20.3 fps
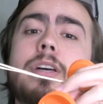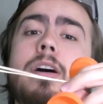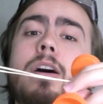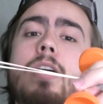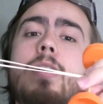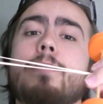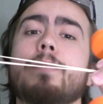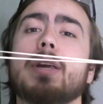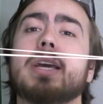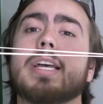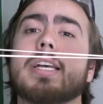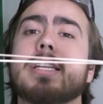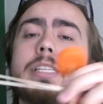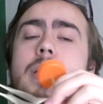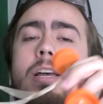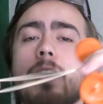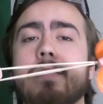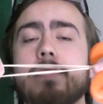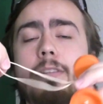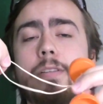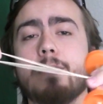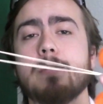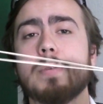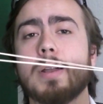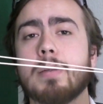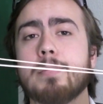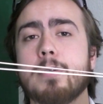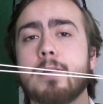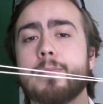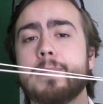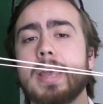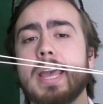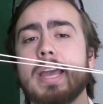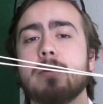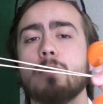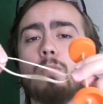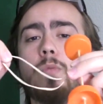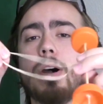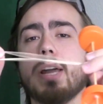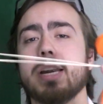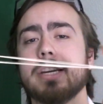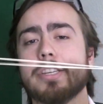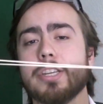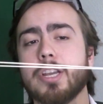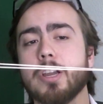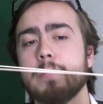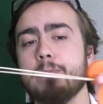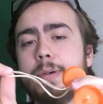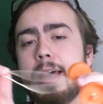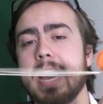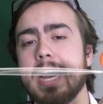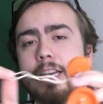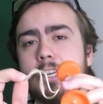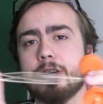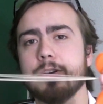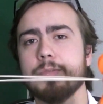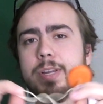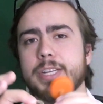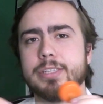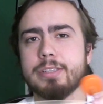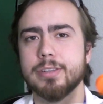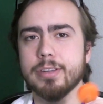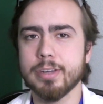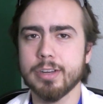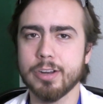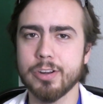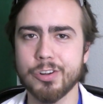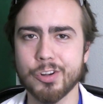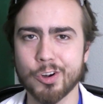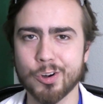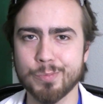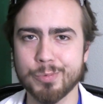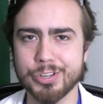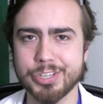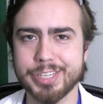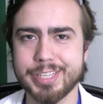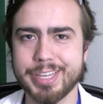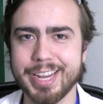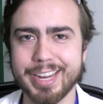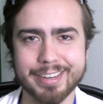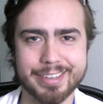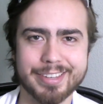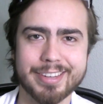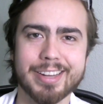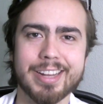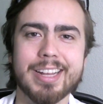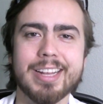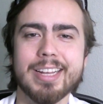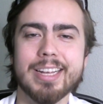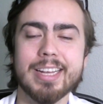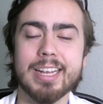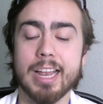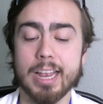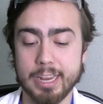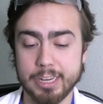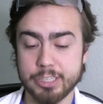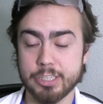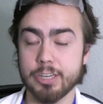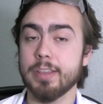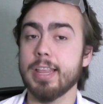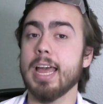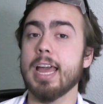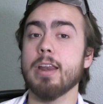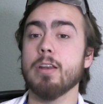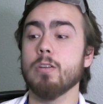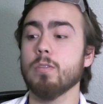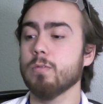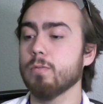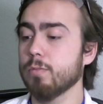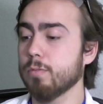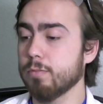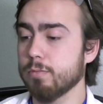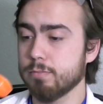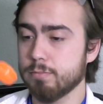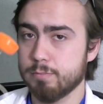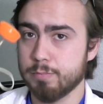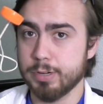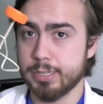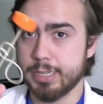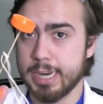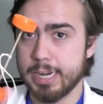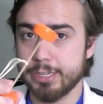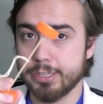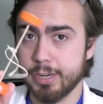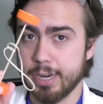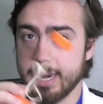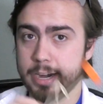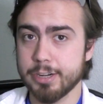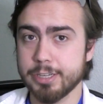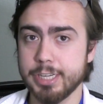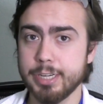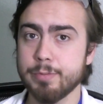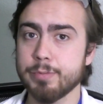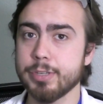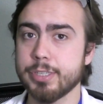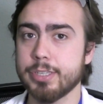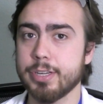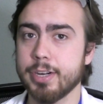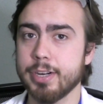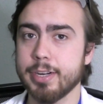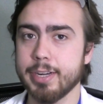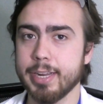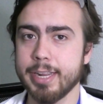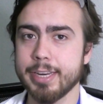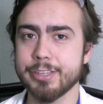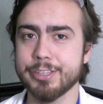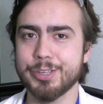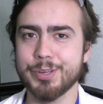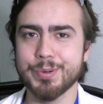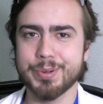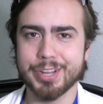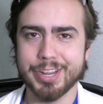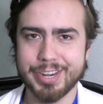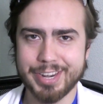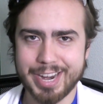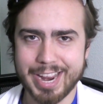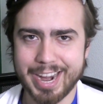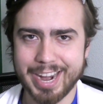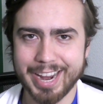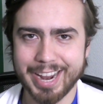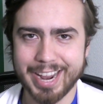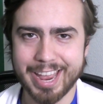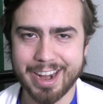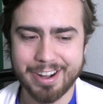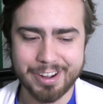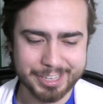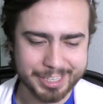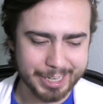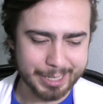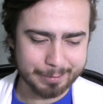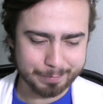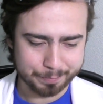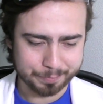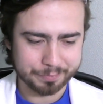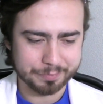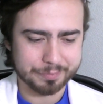all because of the rubber band wanting to go back to its normal state. So that potential energy was turned into kinetic energy.